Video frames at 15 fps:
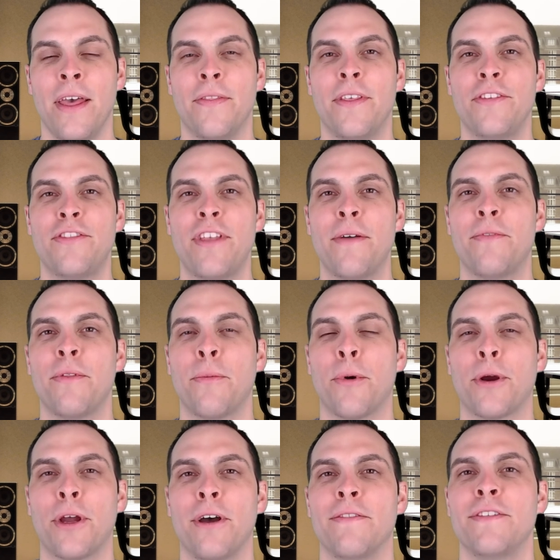This stemmed from the
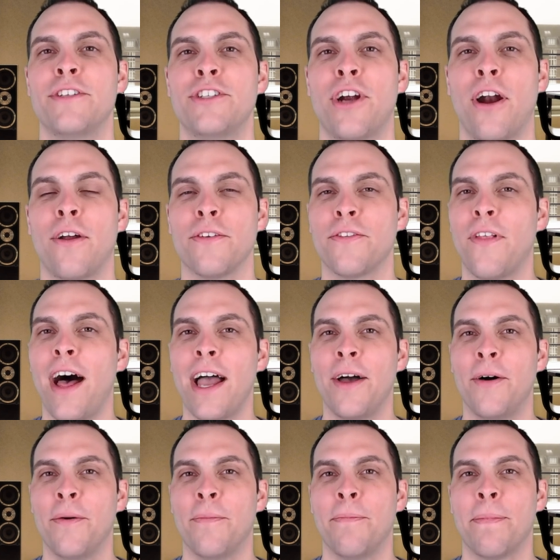work of Charles
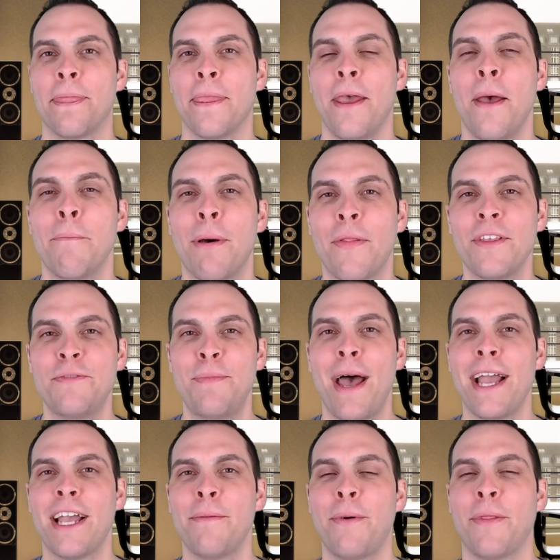Lyell. But let's
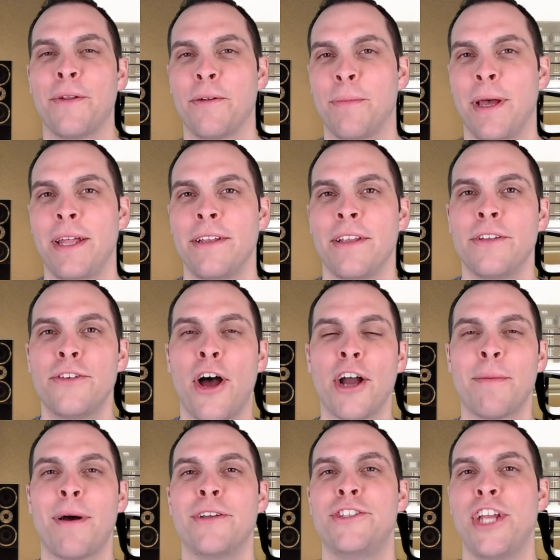back up a little bit, talk
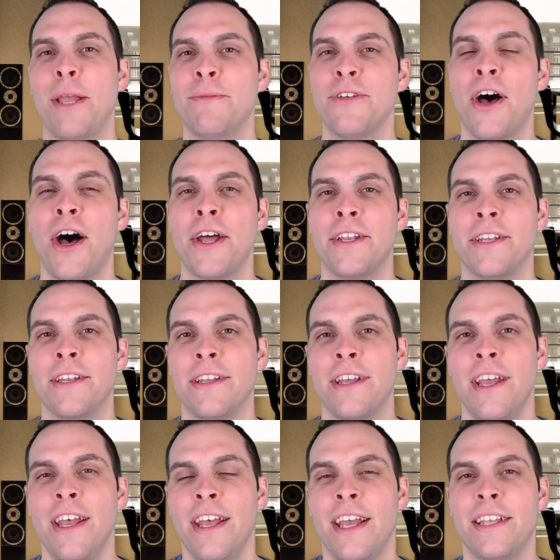about James Hutton.
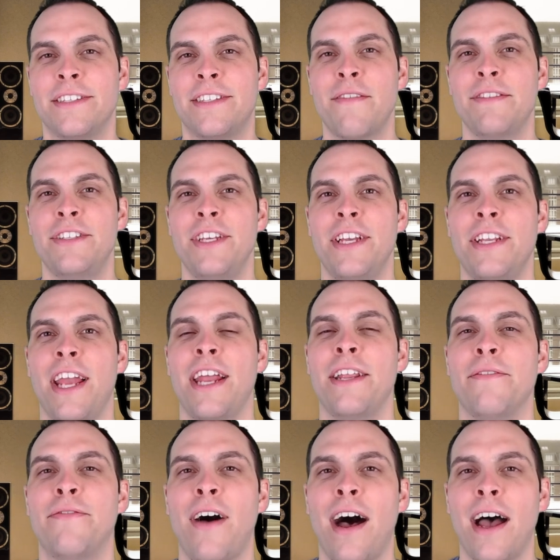In
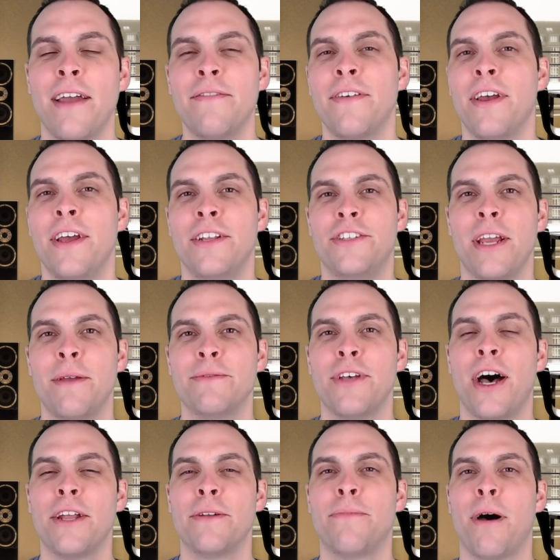1785, James
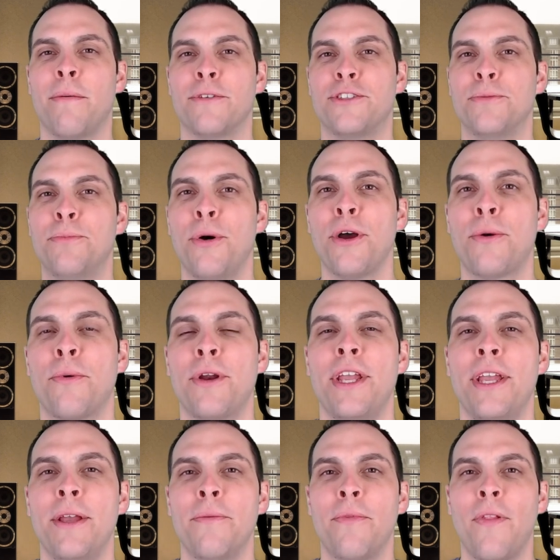Hutton published a book where
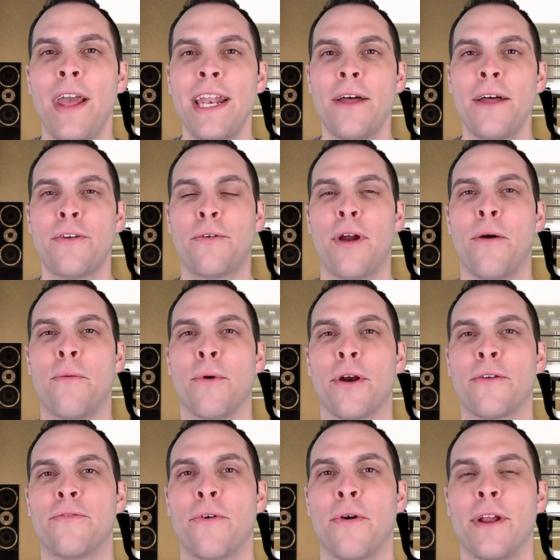he laid out the
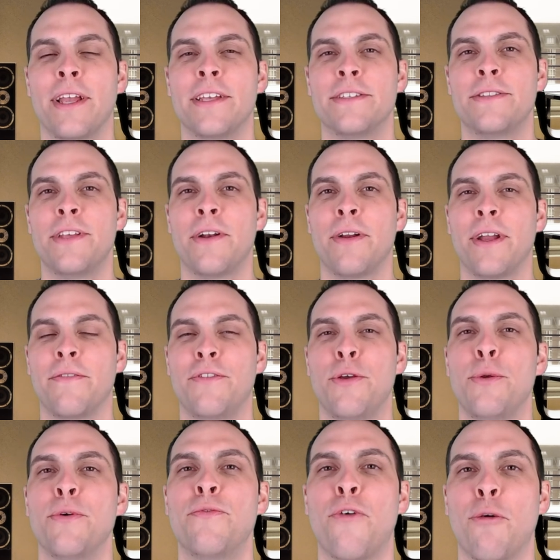groundwork for his theory of
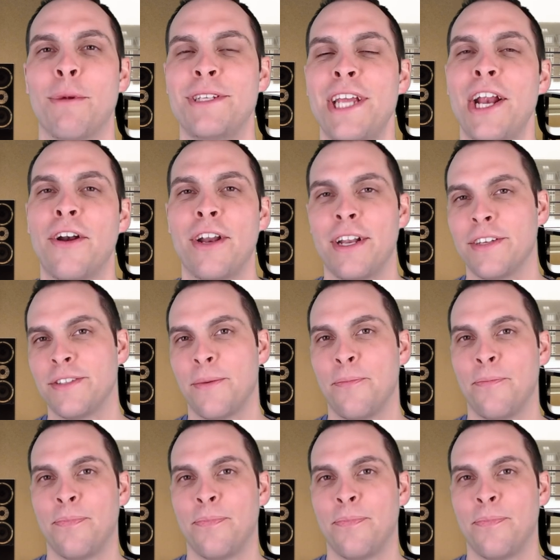uniformitarianism.